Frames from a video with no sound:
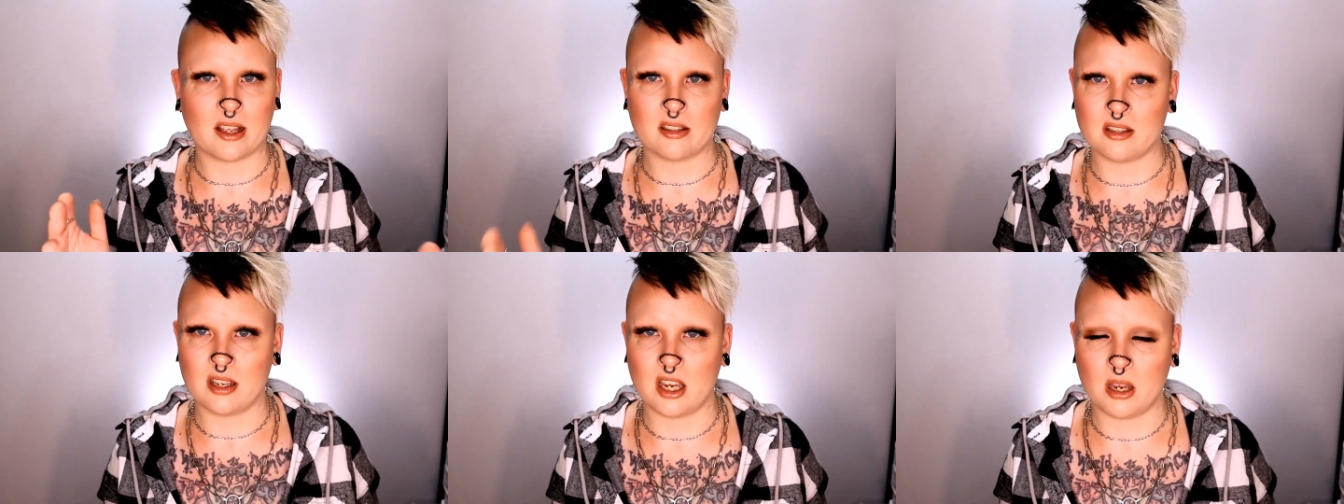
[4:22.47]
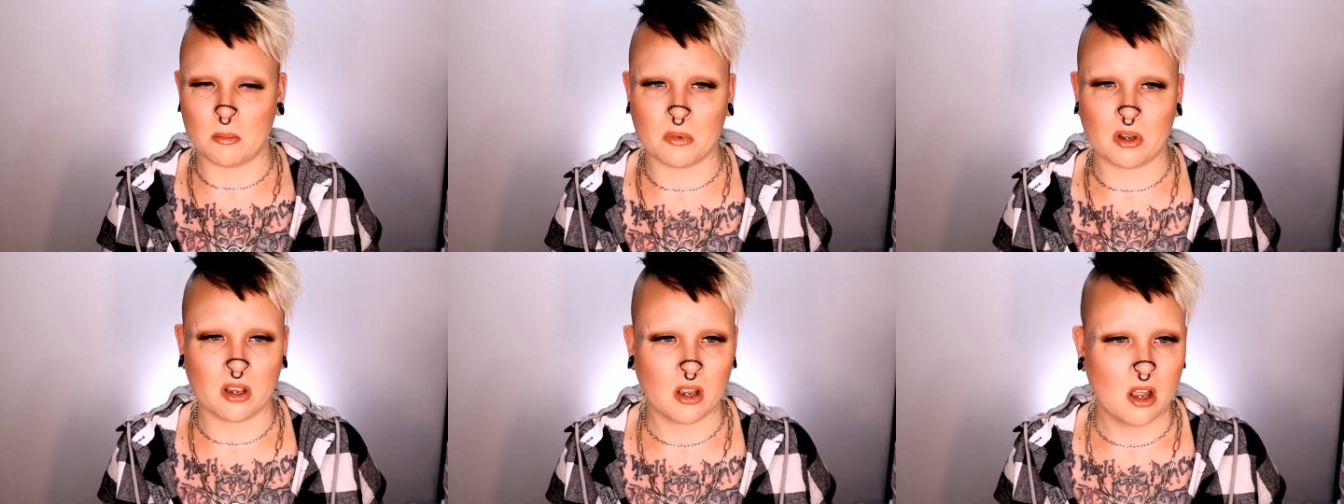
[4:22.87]
They
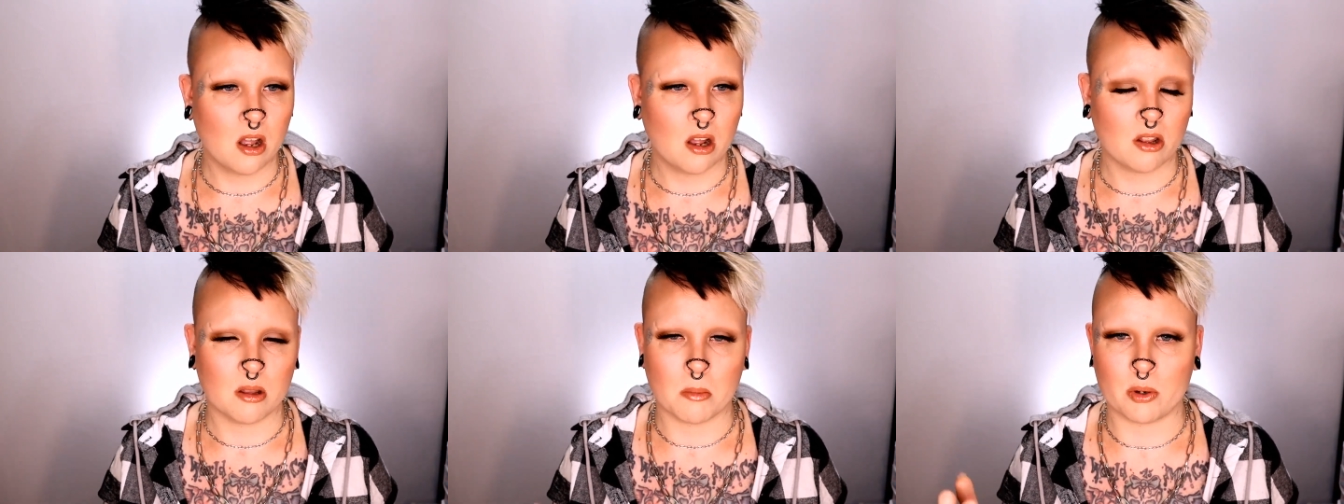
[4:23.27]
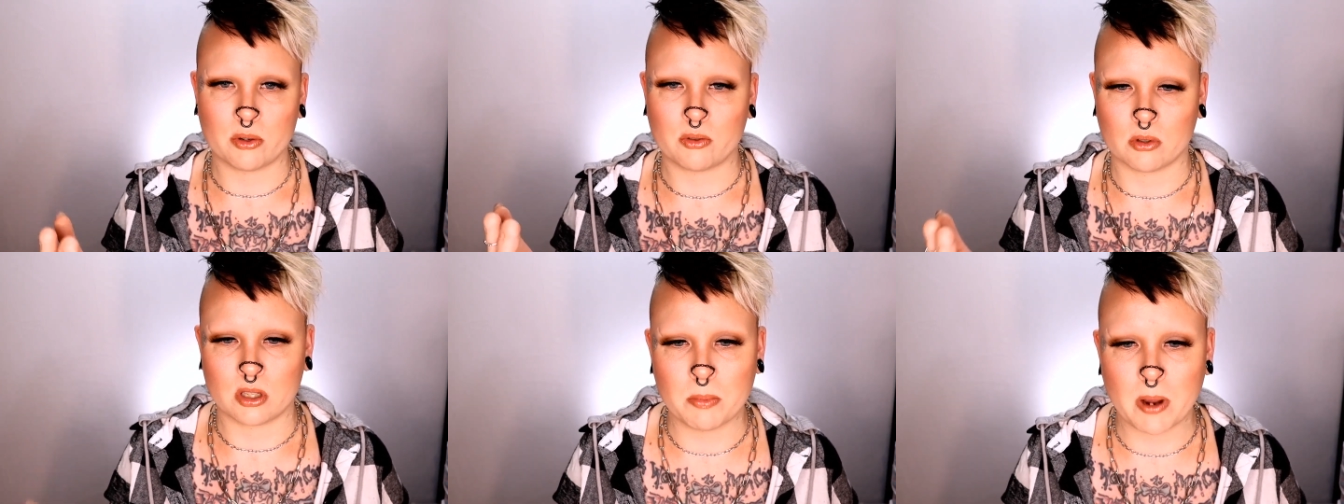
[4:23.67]
seemed the
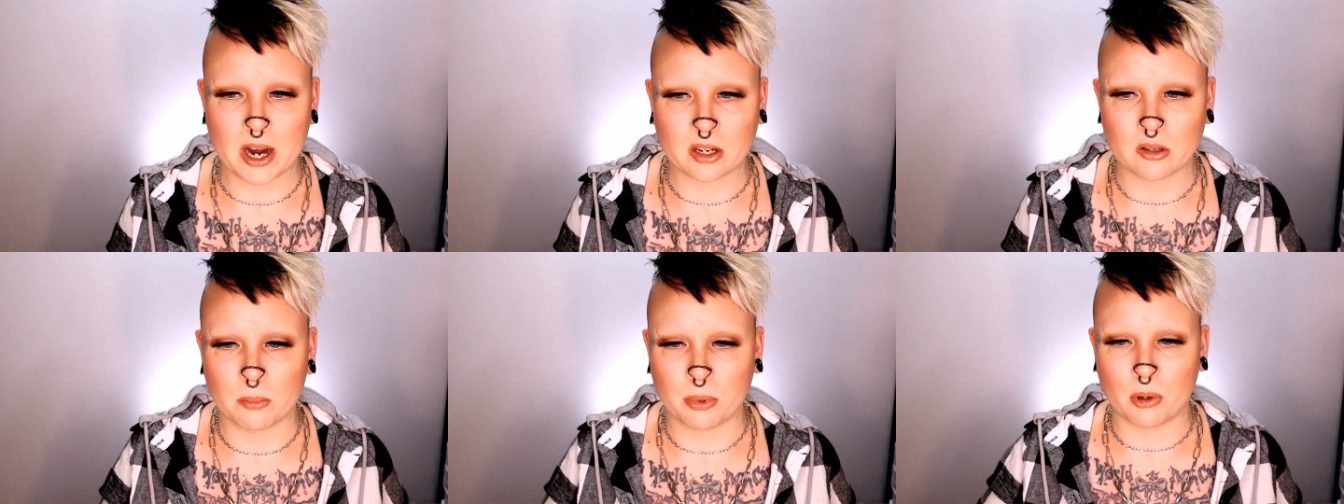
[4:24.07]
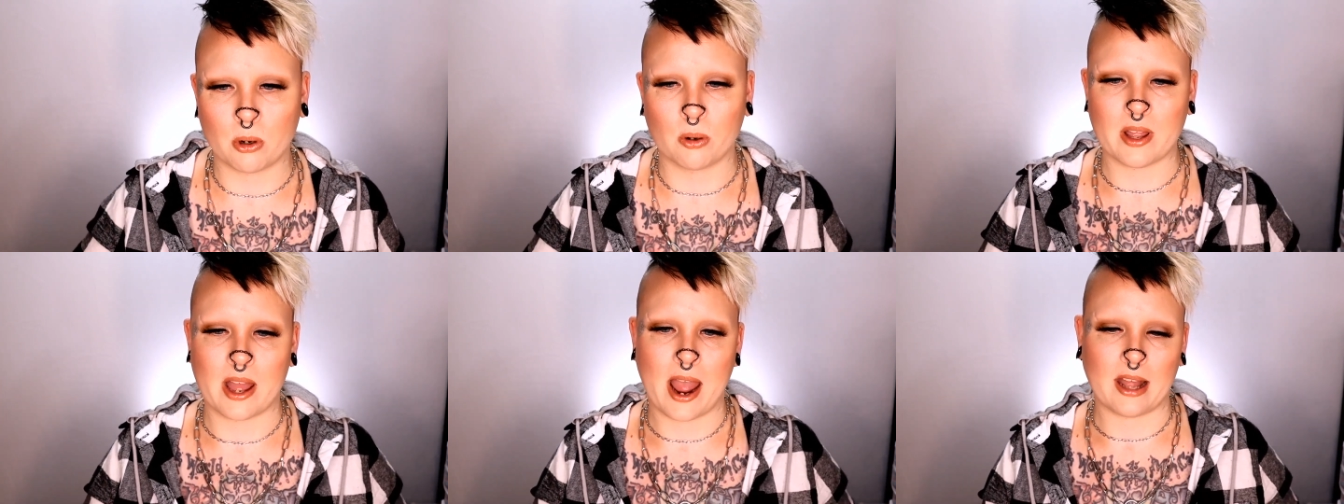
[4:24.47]
most
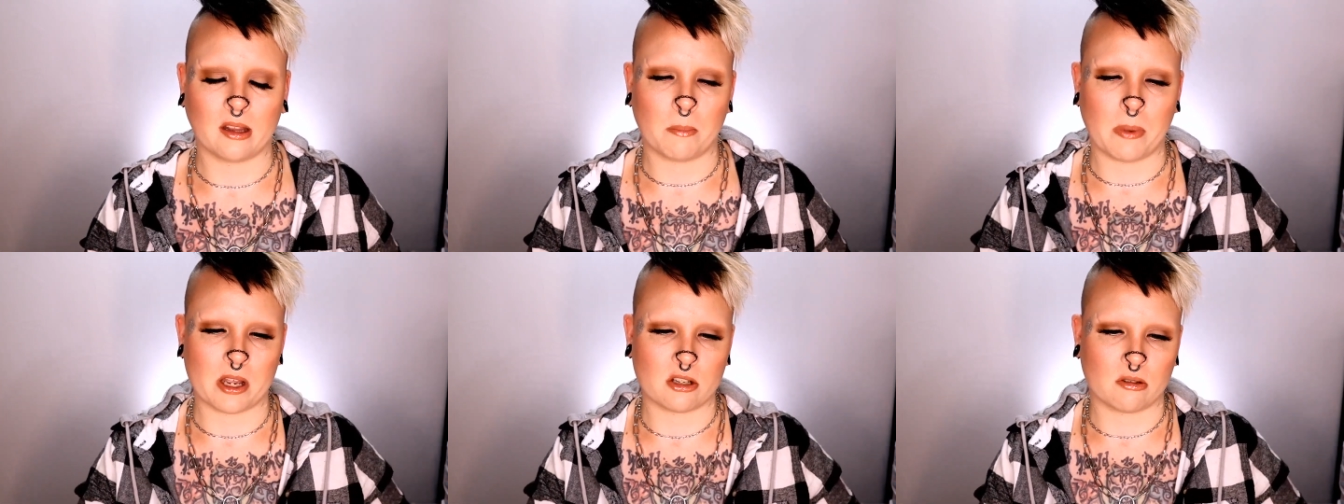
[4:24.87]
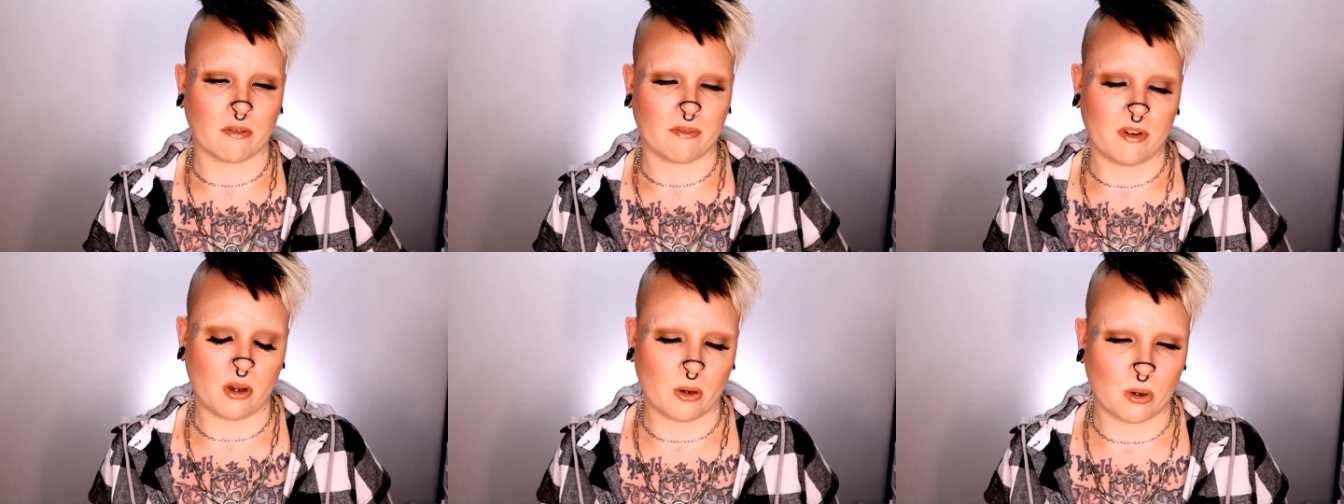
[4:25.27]
respectable, they had the
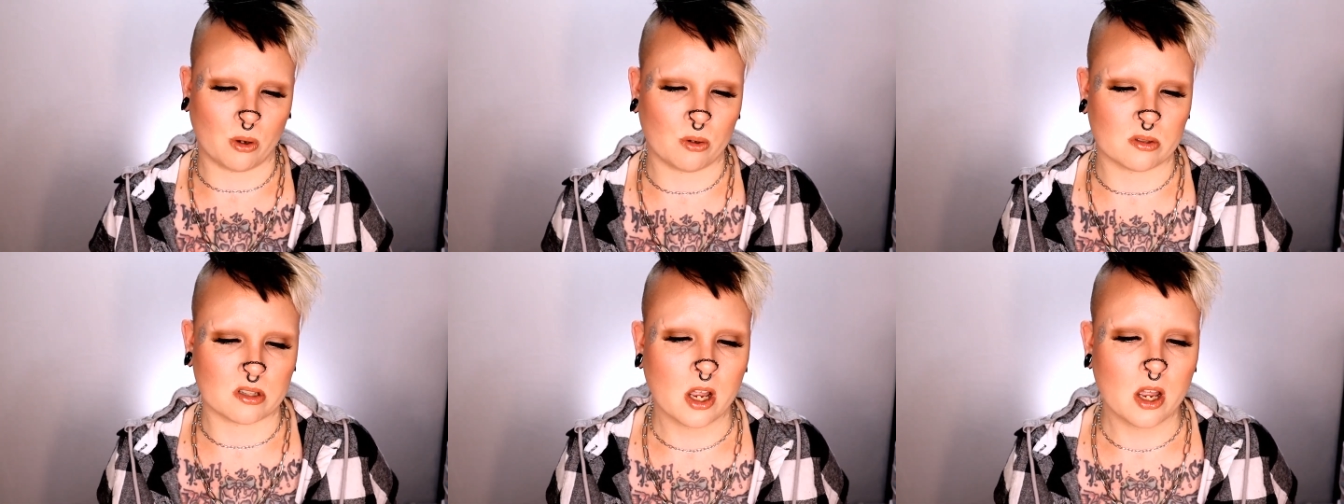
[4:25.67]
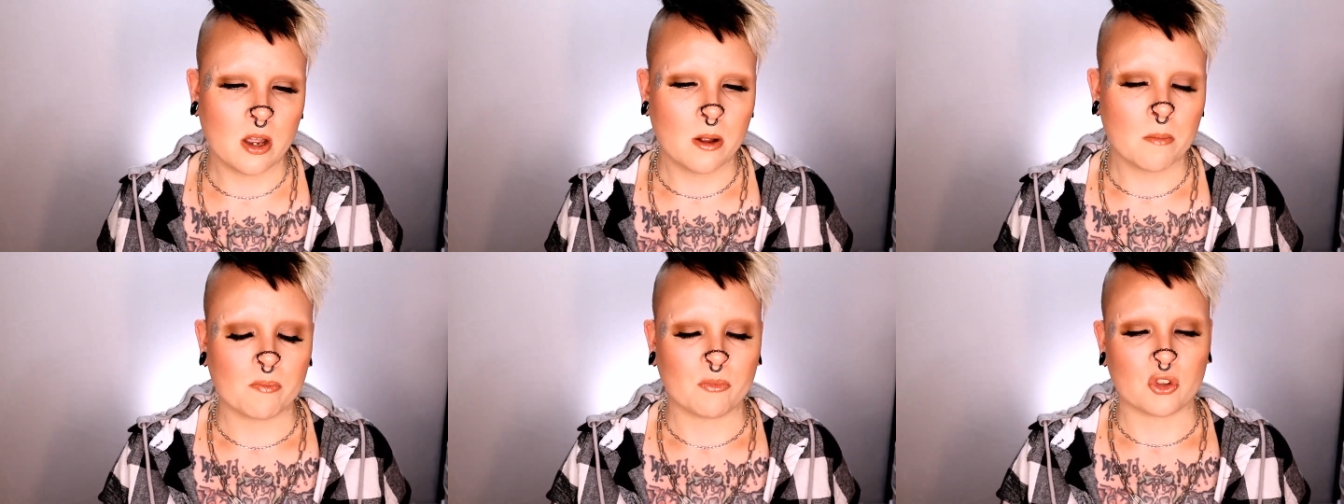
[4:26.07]
best reviews.
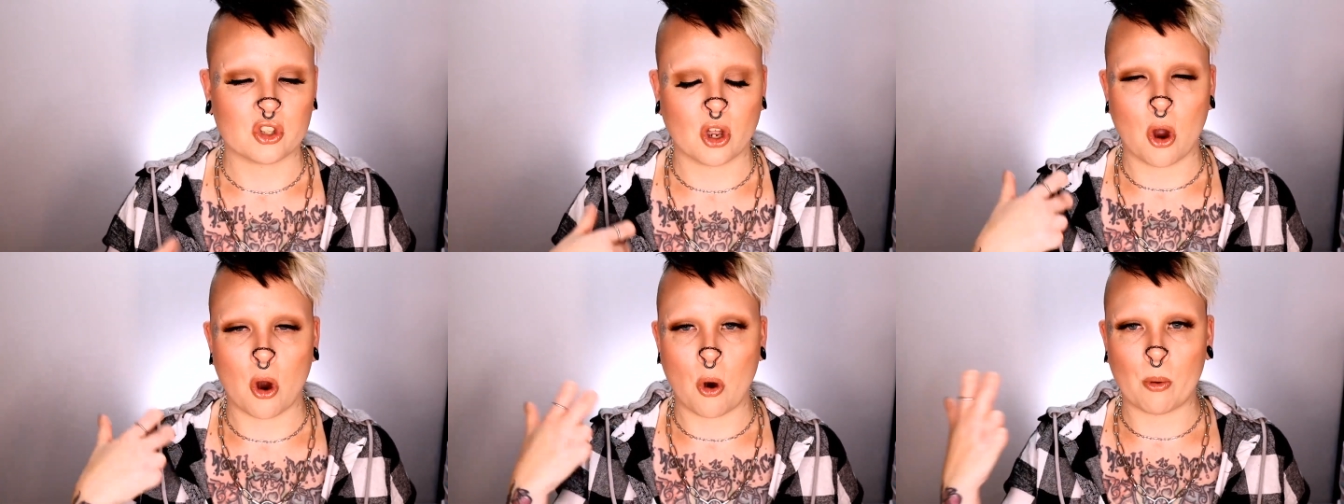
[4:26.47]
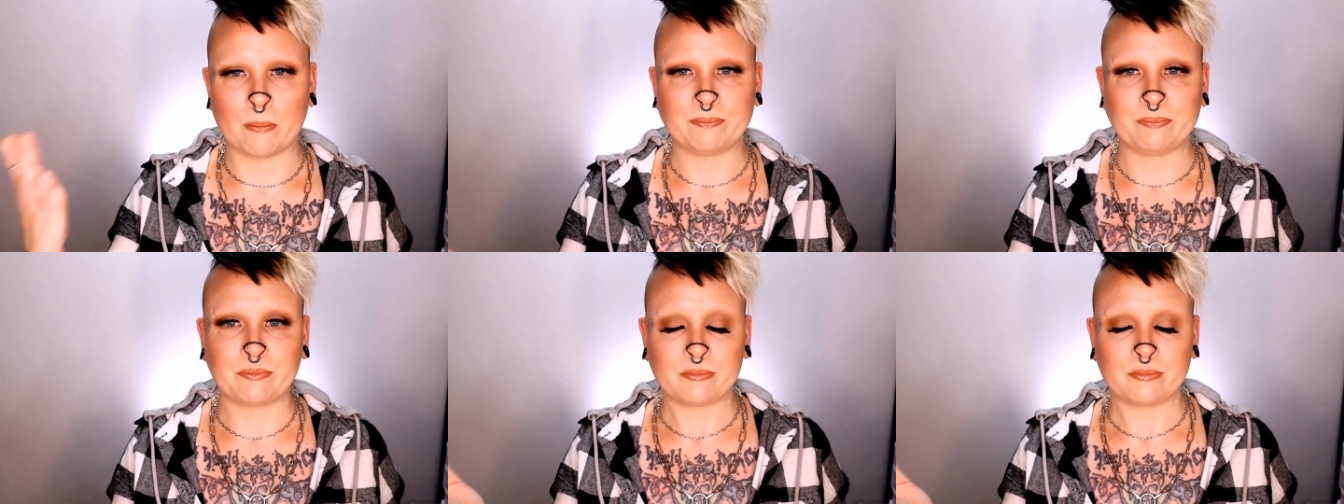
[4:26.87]
So